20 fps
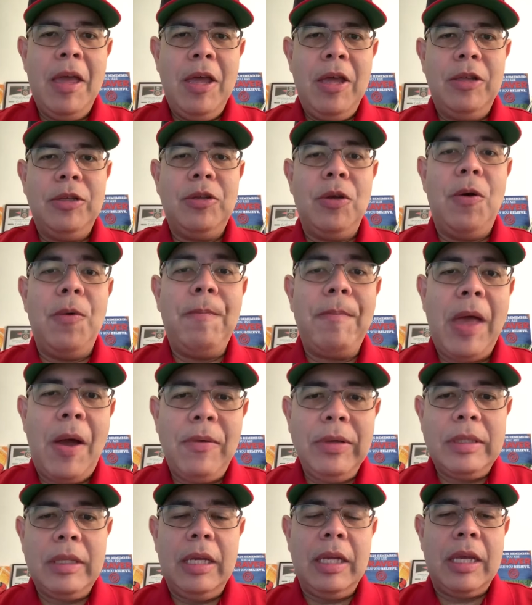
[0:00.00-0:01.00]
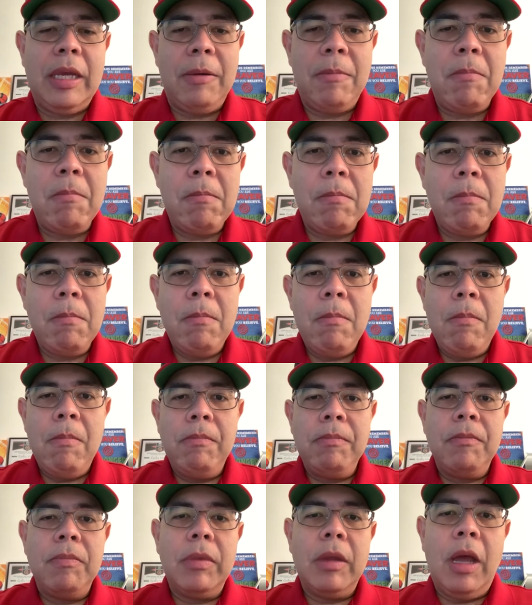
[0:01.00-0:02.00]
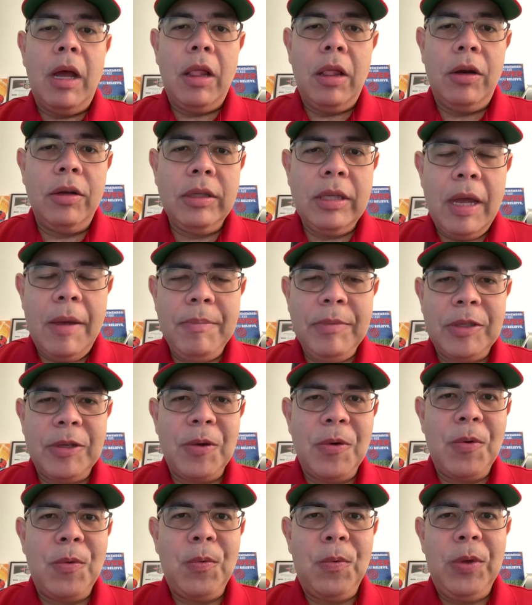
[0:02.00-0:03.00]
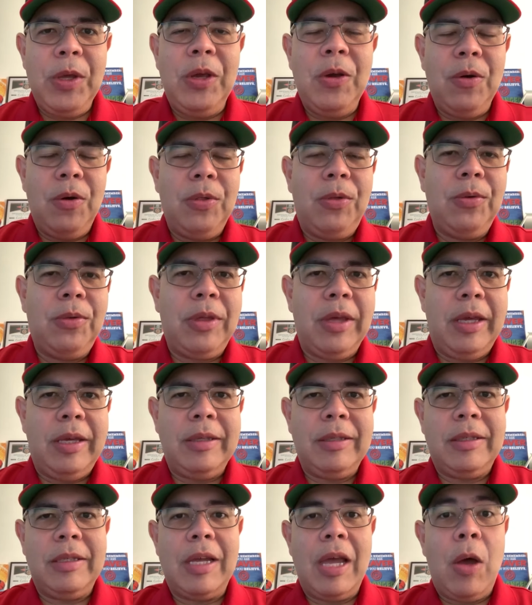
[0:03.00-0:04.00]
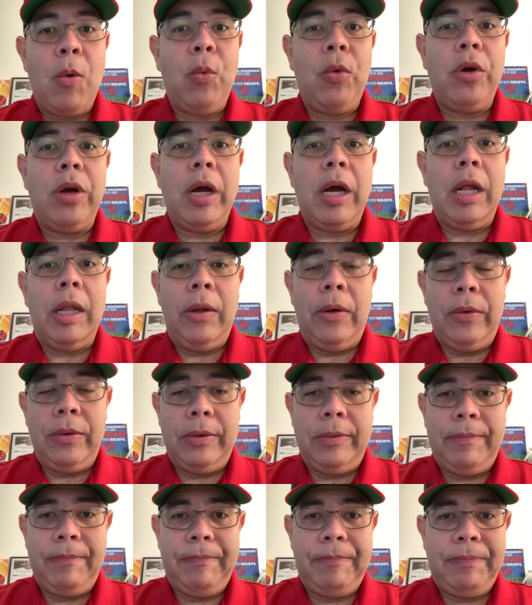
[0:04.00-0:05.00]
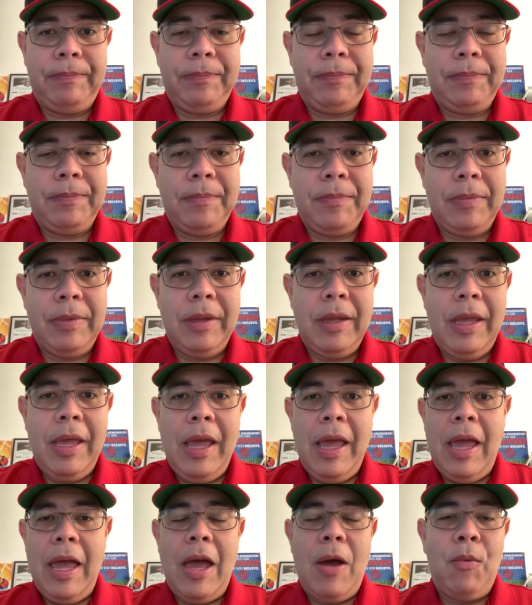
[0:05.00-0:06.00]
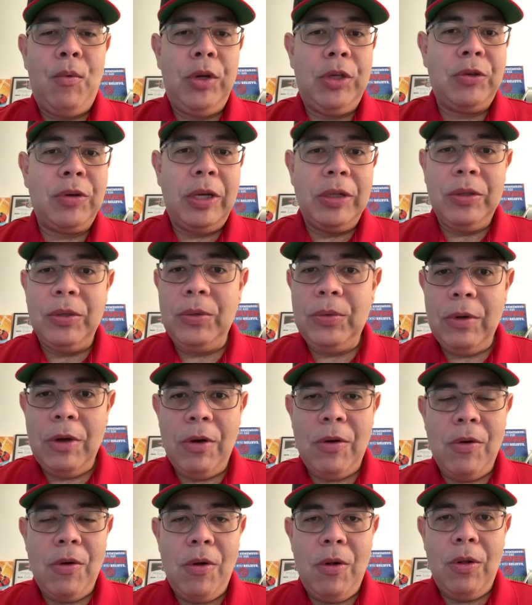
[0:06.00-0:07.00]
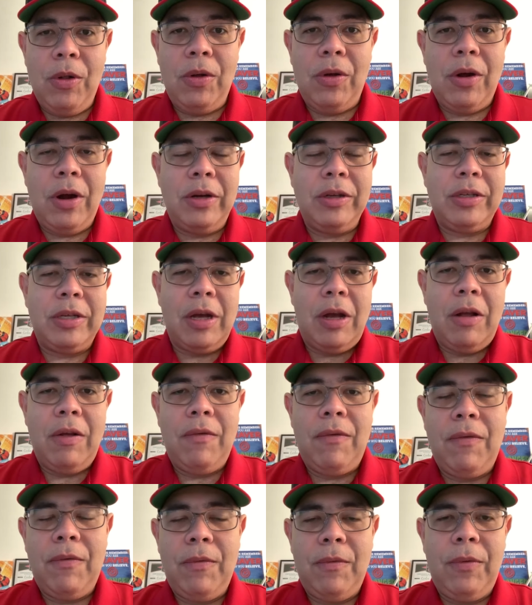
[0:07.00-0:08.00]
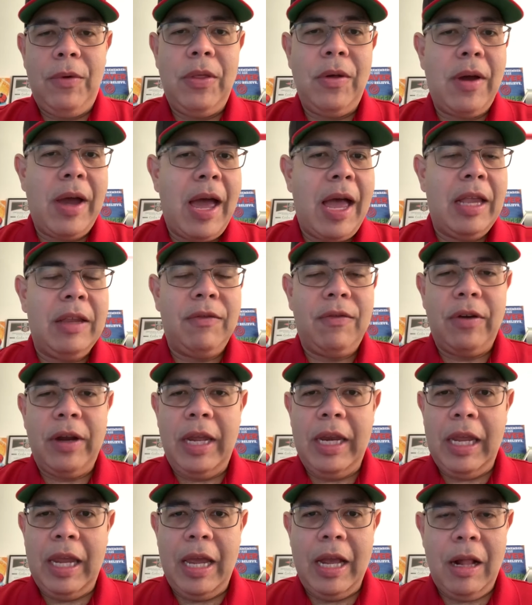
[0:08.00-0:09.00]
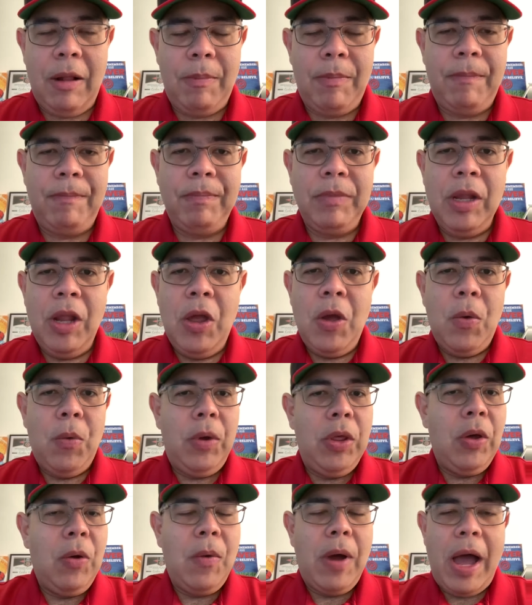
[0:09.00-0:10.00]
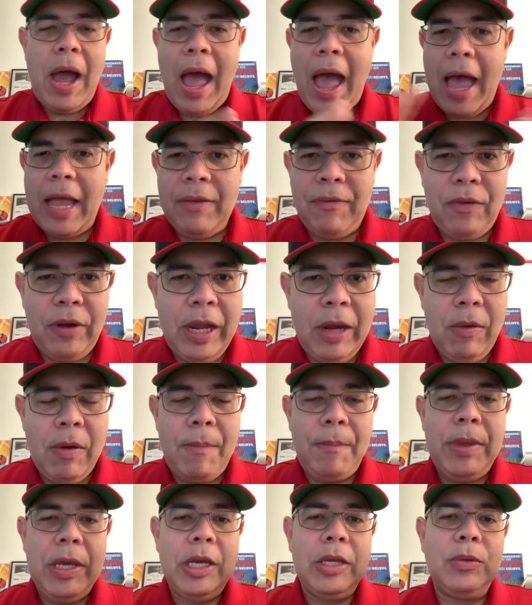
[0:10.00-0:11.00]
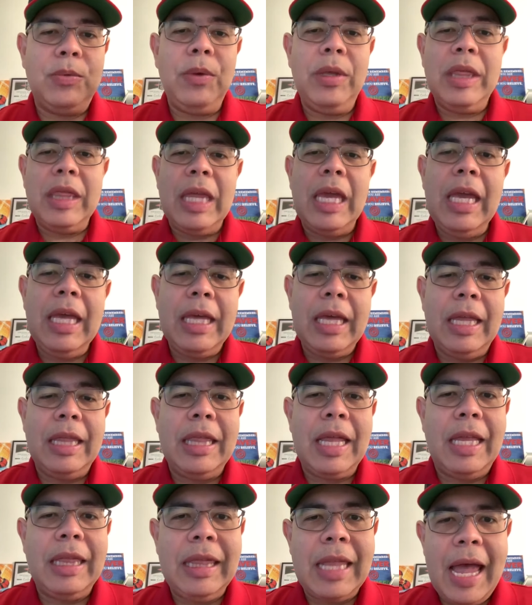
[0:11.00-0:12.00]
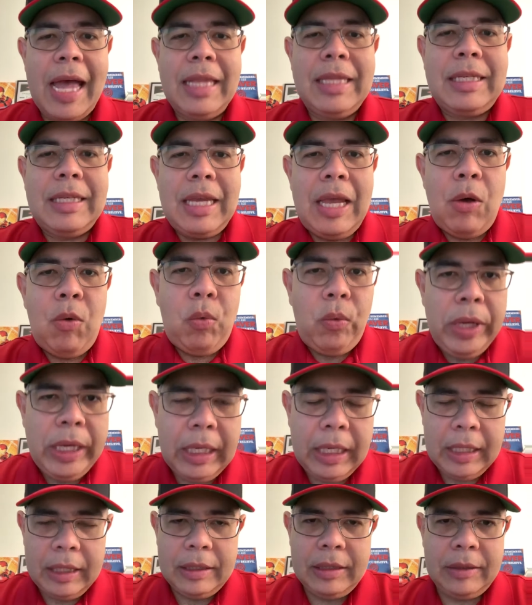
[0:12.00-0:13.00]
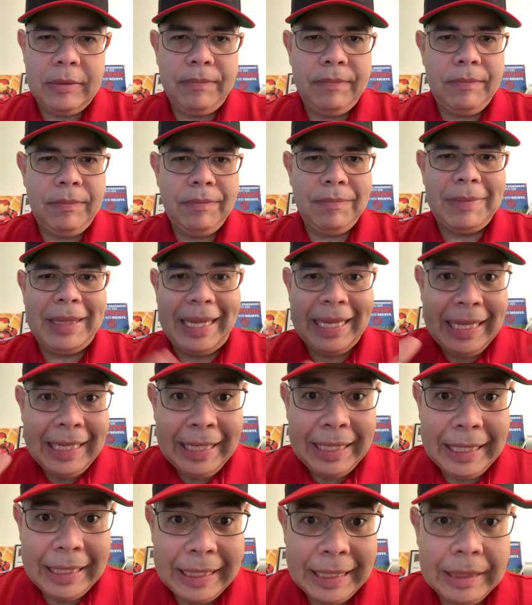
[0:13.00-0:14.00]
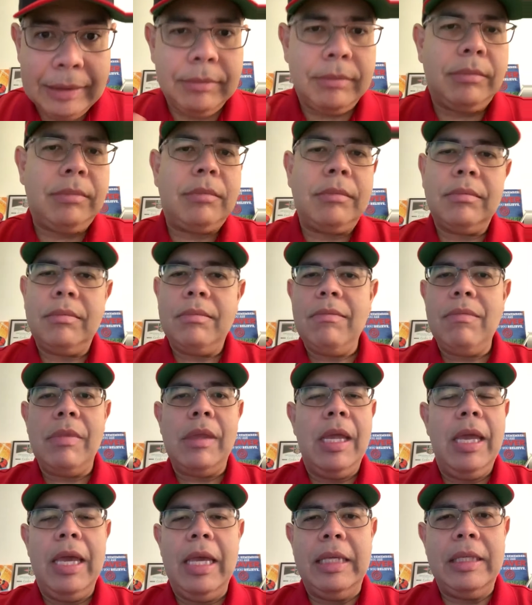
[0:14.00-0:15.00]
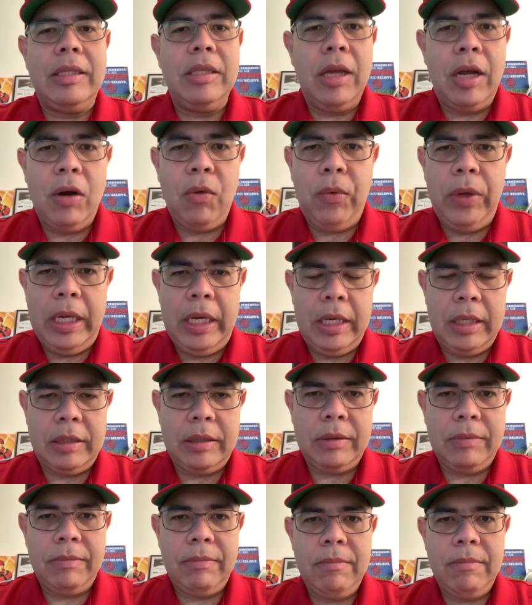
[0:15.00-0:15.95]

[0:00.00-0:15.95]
So I was thinking, a lot of times we go through things and we're alone. And we try to do it all on ourselves. We don't ask for any help. We don't ask for anyone because we think that that's a weakness. It's not a weakness.